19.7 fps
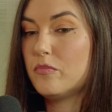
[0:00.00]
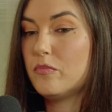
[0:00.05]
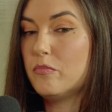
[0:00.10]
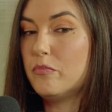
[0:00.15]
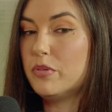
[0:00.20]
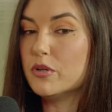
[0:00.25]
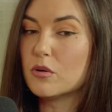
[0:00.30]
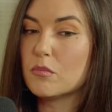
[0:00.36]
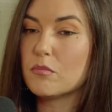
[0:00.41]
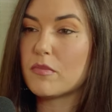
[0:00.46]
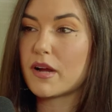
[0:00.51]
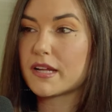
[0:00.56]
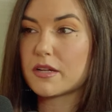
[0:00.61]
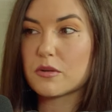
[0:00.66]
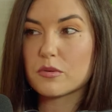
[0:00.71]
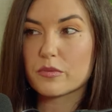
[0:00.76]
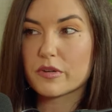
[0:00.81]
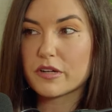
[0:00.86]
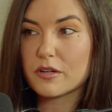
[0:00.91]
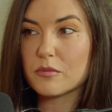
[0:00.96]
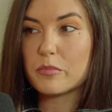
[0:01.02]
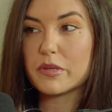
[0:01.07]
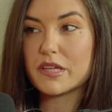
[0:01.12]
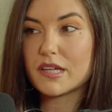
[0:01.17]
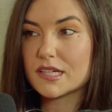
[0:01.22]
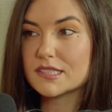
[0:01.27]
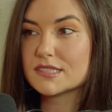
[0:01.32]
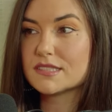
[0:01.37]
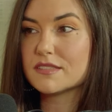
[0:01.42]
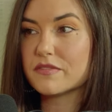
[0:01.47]
built my career
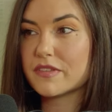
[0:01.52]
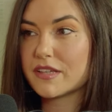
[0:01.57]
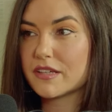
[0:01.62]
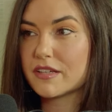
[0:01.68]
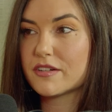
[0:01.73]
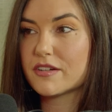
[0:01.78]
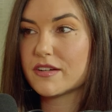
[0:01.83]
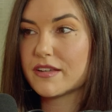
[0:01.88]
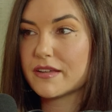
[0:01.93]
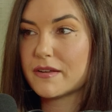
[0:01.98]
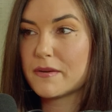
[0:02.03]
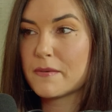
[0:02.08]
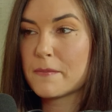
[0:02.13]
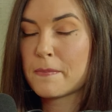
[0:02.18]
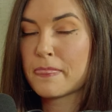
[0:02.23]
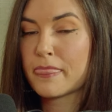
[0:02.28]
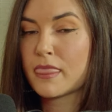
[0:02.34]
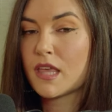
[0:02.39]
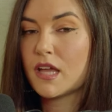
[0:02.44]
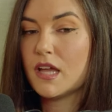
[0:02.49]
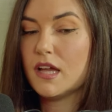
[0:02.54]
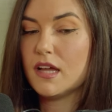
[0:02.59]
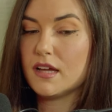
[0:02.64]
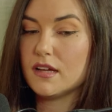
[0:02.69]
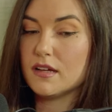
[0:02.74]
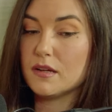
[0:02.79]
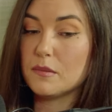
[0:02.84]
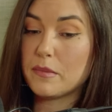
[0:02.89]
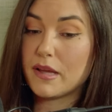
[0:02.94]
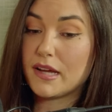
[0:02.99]
because of the internet, mm-hmm.
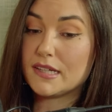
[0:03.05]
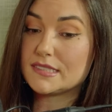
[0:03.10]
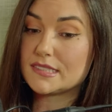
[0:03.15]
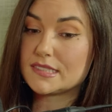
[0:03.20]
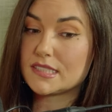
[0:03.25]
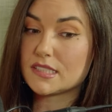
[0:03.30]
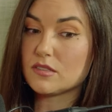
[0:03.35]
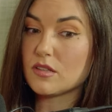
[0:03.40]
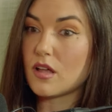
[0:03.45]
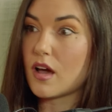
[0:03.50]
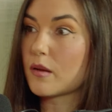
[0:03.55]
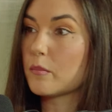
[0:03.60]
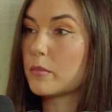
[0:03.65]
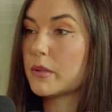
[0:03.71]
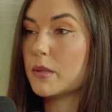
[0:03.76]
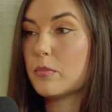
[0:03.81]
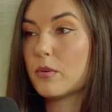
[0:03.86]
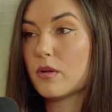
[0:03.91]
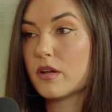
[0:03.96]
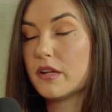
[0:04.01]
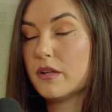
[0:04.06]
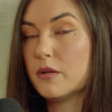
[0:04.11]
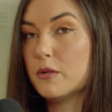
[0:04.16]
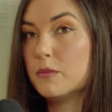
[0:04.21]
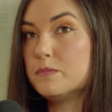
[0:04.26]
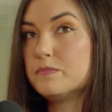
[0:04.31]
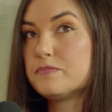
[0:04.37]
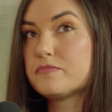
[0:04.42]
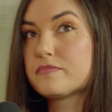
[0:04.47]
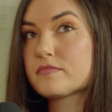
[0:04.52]
um, as did a lot of people I know.
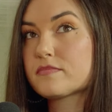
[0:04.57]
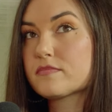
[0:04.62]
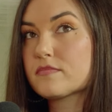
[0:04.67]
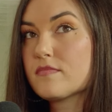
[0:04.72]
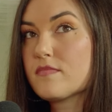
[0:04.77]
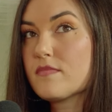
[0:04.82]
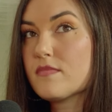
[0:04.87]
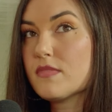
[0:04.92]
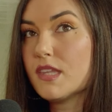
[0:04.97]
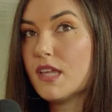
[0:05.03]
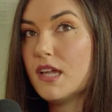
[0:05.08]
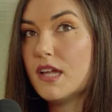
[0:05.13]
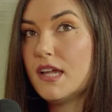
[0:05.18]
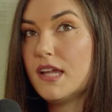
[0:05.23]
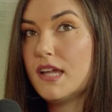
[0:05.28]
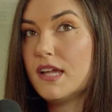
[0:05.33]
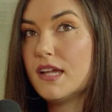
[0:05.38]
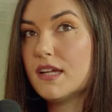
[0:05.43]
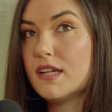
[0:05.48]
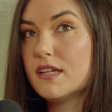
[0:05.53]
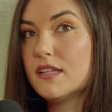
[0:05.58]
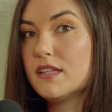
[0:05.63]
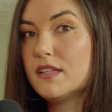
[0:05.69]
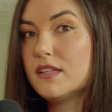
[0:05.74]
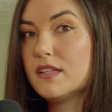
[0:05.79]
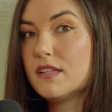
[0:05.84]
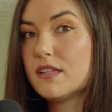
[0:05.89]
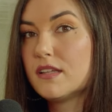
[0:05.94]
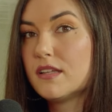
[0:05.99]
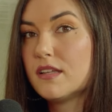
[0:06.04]
And
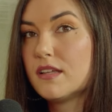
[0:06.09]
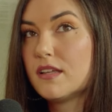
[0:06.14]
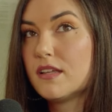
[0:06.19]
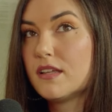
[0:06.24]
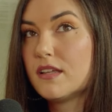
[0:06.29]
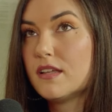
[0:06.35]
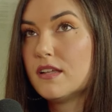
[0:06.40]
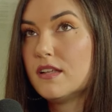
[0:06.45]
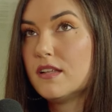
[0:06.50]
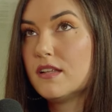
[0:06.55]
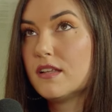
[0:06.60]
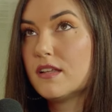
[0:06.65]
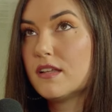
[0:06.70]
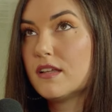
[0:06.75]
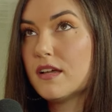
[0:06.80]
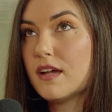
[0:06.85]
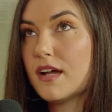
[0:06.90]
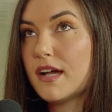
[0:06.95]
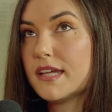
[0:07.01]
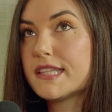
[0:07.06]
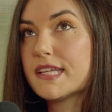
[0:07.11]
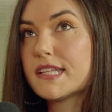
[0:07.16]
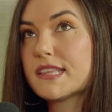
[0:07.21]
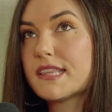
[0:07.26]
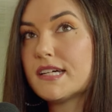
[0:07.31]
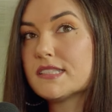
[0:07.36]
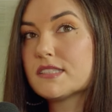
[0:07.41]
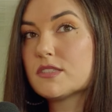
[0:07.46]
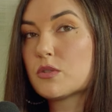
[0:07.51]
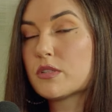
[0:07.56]
I think
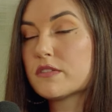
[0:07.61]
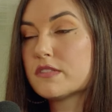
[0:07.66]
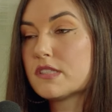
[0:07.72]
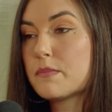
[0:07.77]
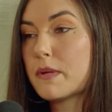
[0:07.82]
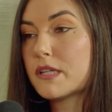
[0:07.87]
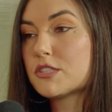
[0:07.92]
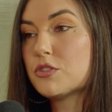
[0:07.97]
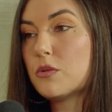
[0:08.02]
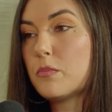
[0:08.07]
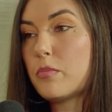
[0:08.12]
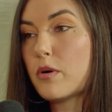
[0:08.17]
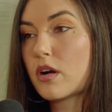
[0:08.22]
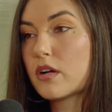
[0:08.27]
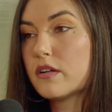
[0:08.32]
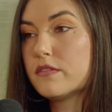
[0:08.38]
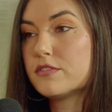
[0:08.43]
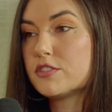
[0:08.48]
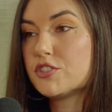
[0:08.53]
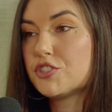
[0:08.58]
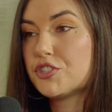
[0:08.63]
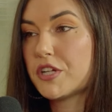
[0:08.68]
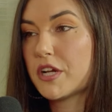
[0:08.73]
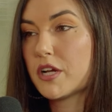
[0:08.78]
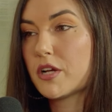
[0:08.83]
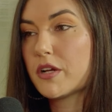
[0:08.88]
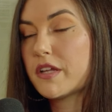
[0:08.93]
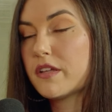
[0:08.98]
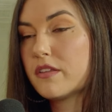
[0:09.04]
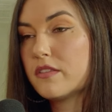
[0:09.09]
that sort of special part of
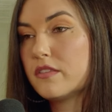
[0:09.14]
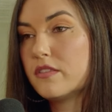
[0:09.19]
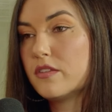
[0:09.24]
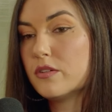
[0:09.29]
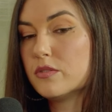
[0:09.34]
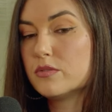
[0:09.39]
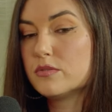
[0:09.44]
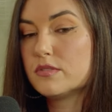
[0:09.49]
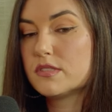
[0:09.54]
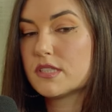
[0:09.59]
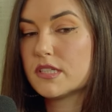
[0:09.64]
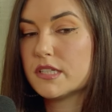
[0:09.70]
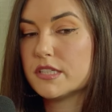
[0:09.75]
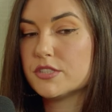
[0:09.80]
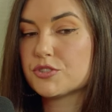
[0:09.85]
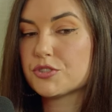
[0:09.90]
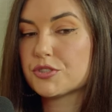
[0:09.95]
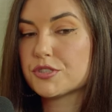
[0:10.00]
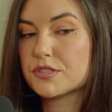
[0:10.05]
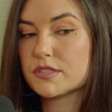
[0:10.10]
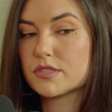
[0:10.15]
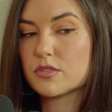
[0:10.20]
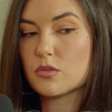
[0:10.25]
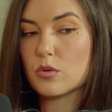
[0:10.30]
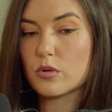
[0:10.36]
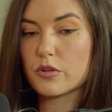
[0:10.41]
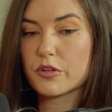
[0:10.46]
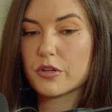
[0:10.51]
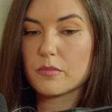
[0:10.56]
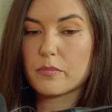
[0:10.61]
sharing those interests
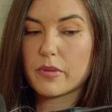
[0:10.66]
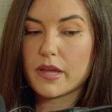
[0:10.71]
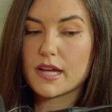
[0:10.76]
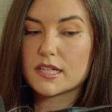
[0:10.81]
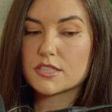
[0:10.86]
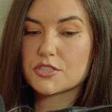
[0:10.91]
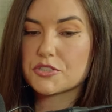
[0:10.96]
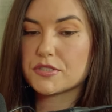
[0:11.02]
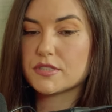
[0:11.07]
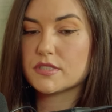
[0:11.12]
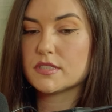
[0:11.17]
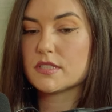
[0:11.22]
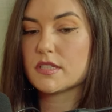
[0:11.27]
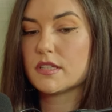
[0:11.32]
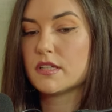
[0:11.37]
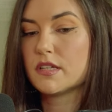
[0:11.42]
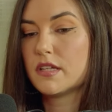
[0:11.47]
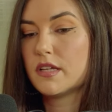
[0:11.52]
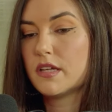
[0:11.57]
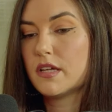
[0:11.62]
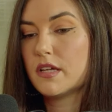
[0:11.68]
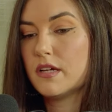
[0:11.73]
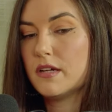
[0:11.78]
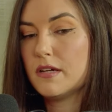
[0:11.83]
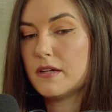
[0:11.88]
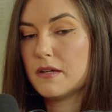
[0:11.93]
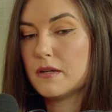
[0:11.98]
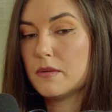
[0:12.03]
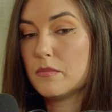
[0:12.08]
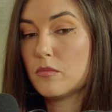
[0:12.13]
or your passions
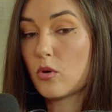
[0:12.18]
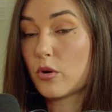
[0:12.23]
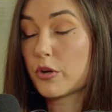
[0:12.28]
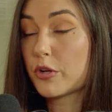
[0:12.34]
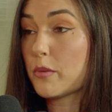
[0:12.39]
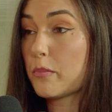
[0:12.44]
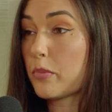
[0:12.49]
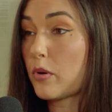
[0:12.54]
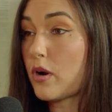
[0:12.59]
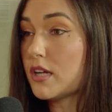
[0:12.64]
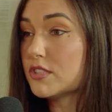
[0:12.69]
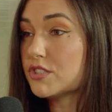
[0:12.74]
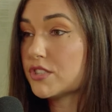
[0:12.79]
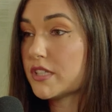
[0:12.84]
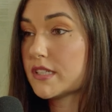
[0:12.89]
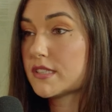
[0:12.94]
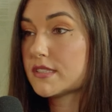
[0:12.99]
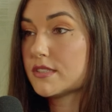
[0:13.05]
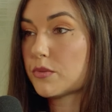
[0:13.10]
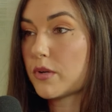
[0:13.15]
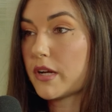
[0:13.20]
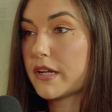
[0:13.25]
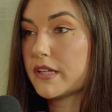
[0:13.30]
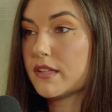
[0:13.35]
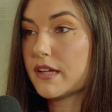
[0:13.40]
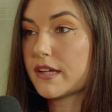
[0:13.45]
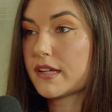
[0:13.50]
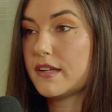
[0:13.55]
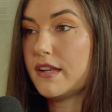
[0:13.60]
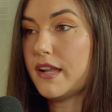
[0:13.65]
um, or your projects, right?
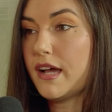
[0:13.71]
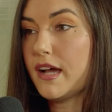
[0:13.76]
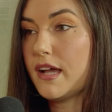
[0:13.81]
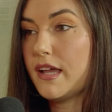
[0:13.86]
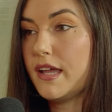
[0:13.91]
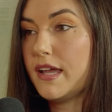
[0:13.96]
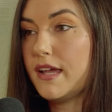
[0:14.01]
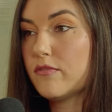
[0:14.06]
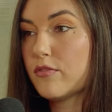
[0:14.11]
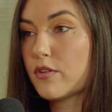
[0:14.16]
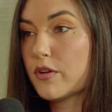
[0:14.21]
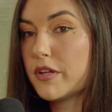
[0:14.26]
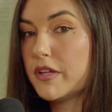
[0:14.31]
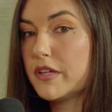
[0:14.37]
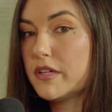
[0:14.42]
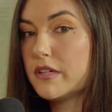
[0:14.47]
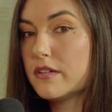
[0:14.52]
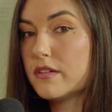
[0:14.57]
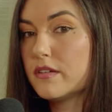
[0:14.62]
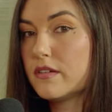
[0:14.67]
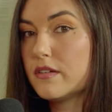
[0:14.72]
Like, not every